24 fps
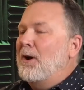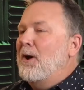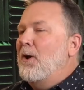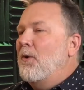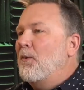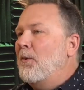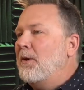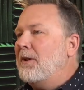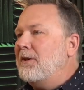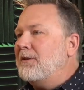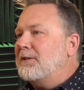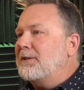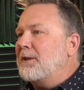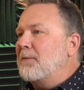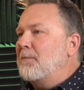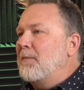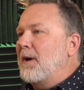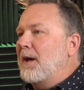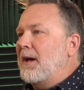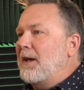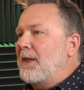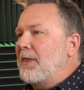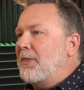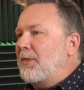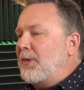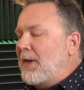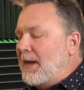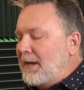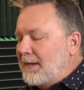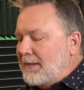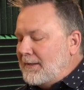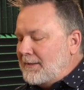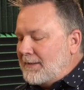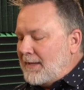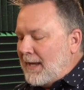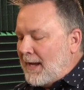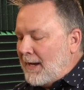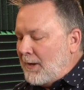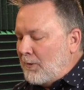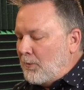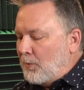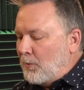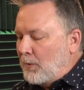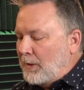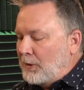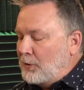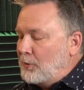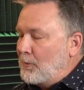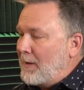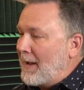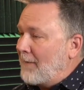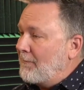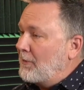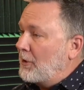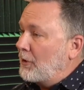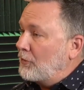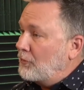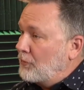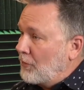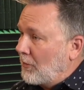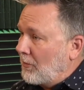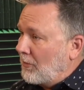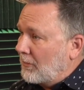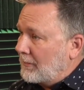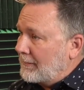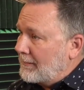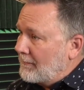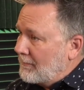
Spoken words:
what are some things that when you have an adult,